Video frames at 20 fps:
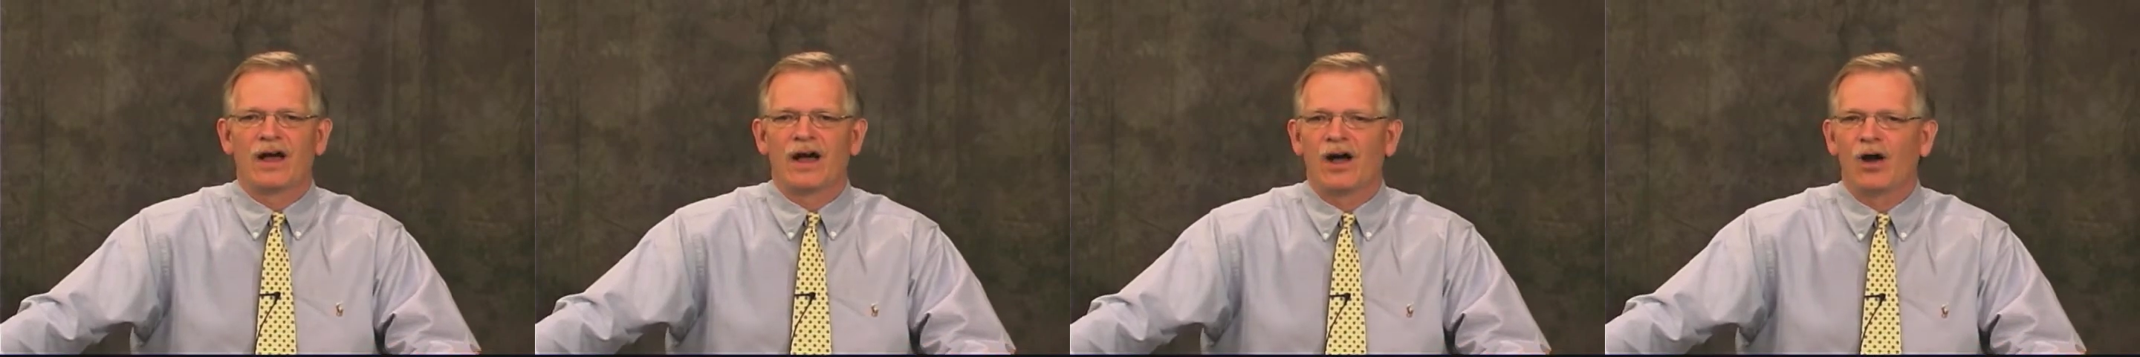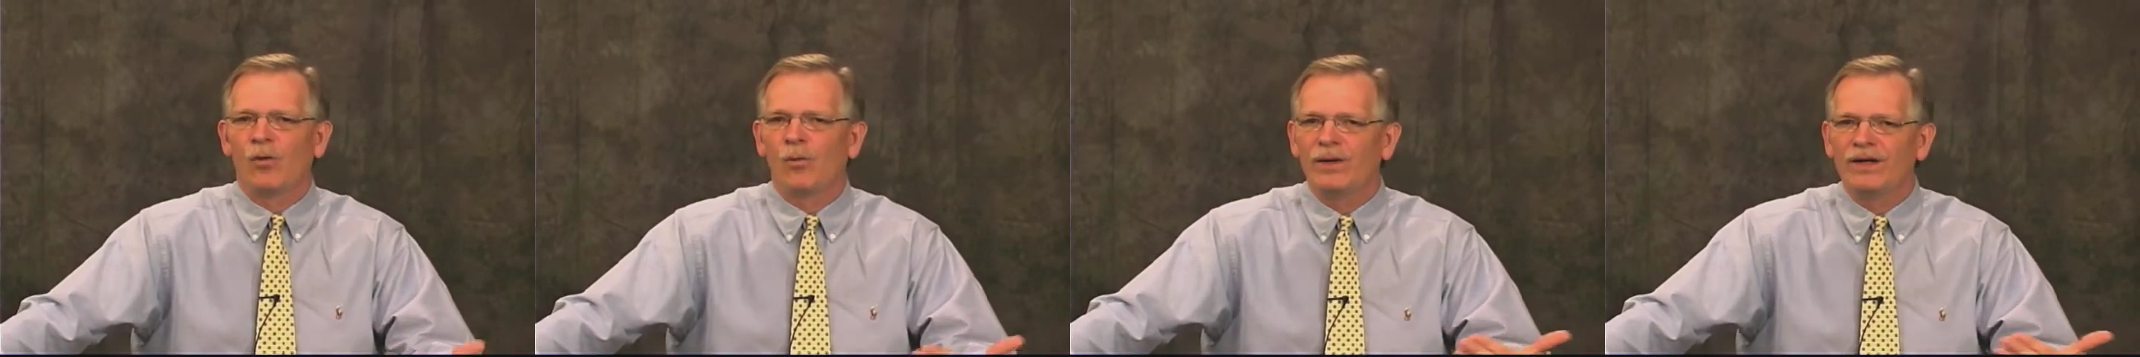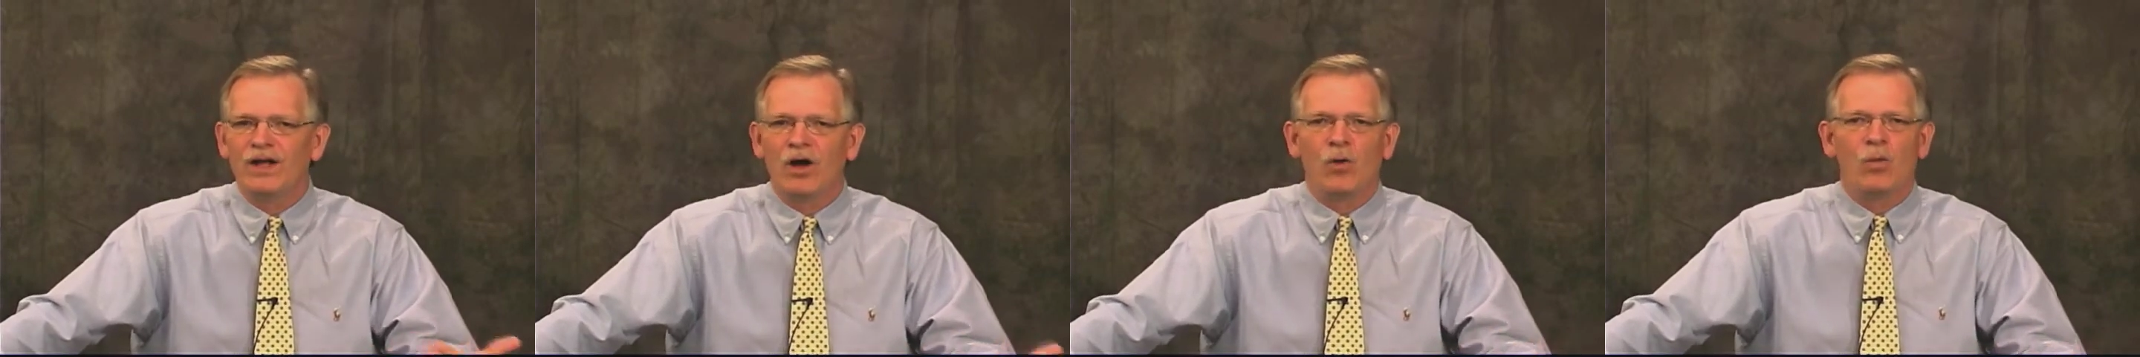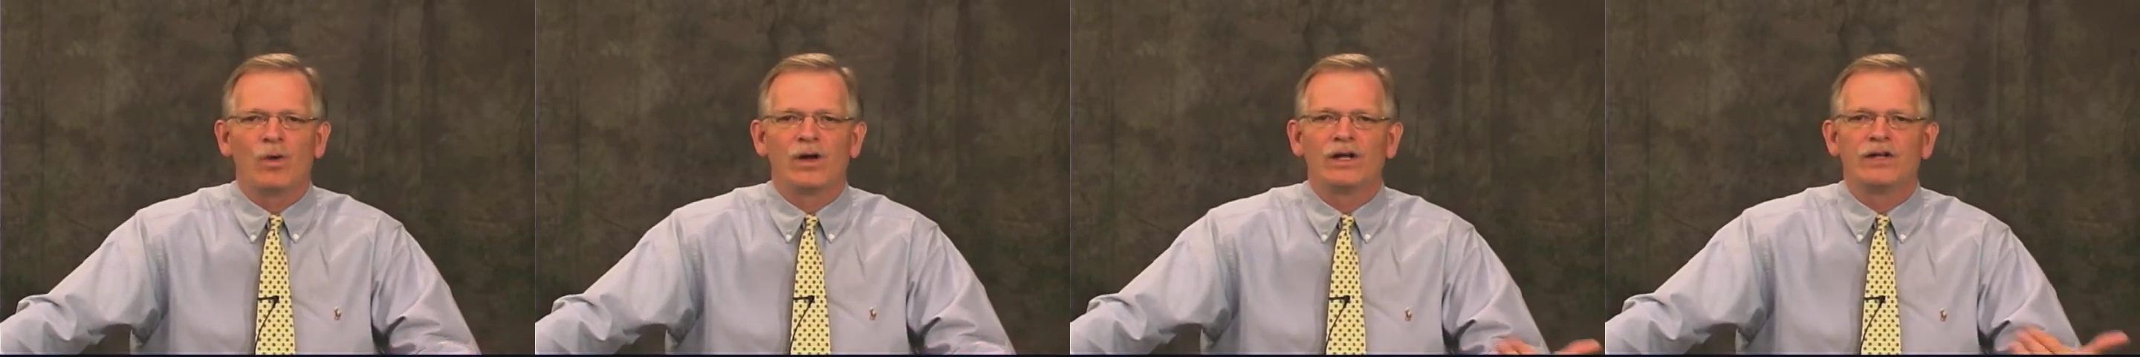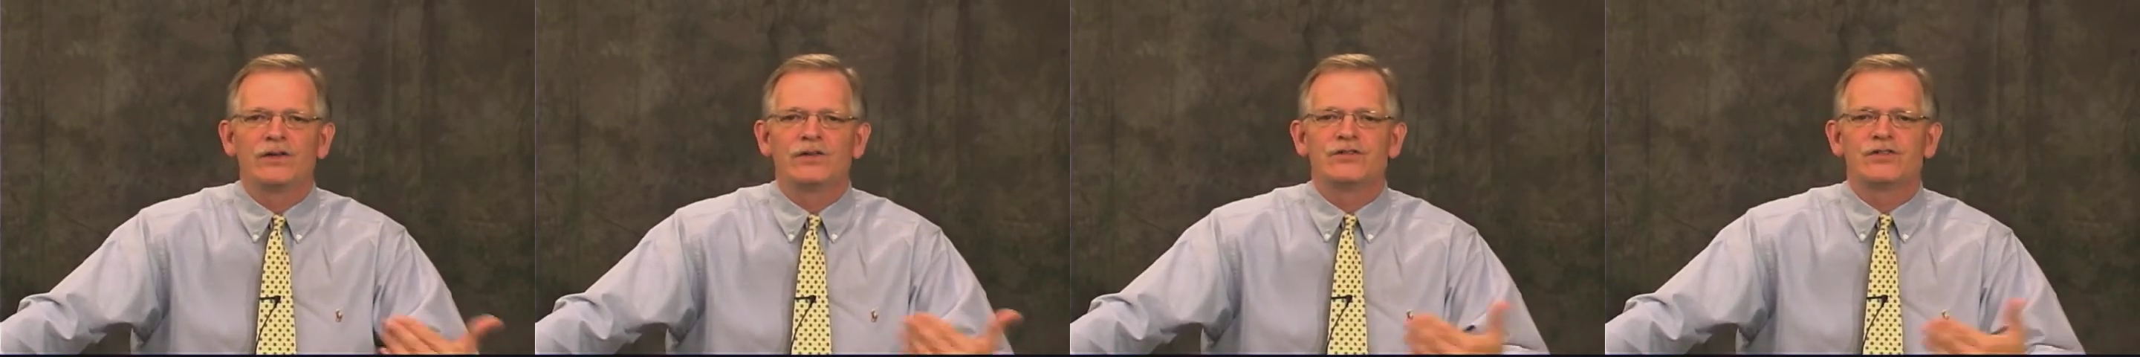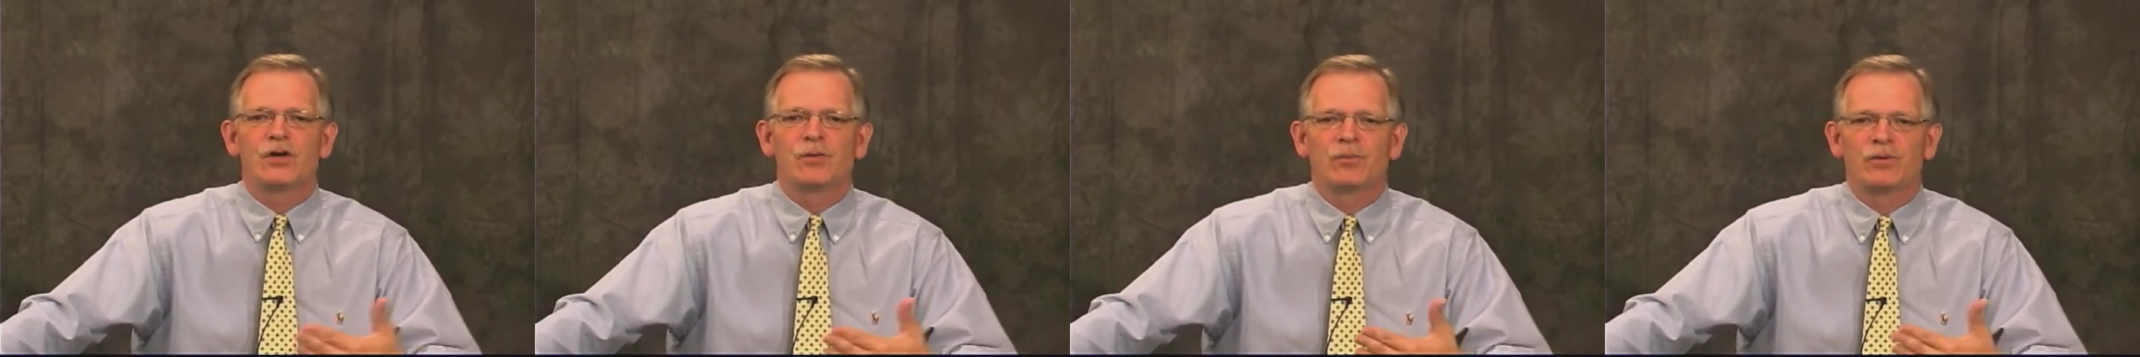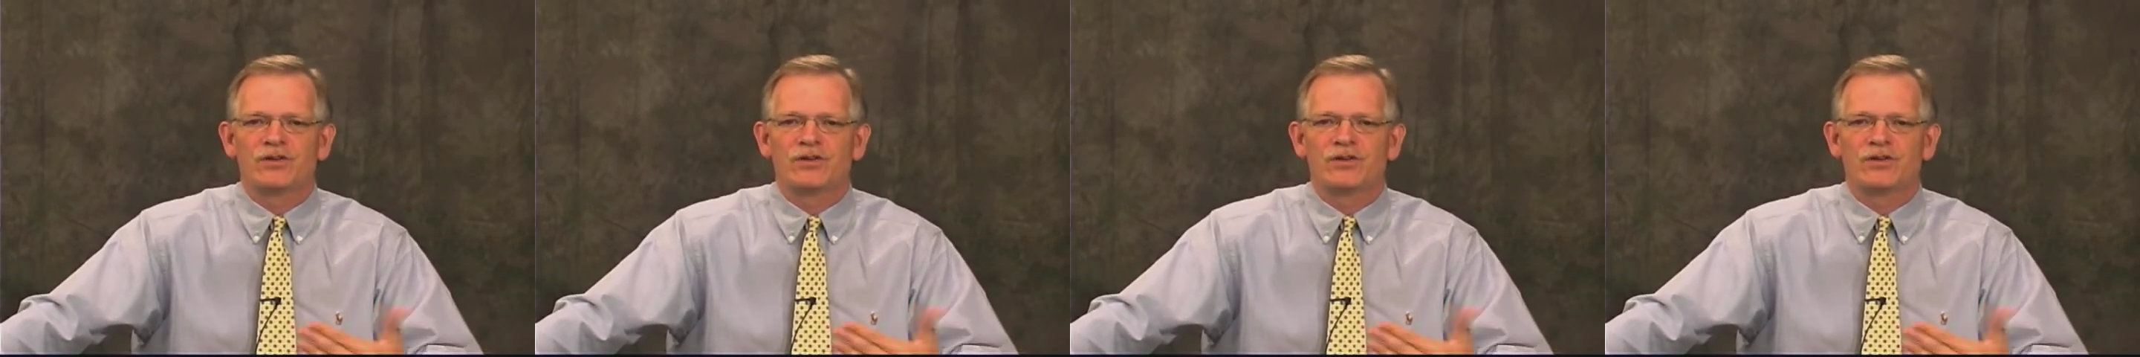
uh, we don't want to do so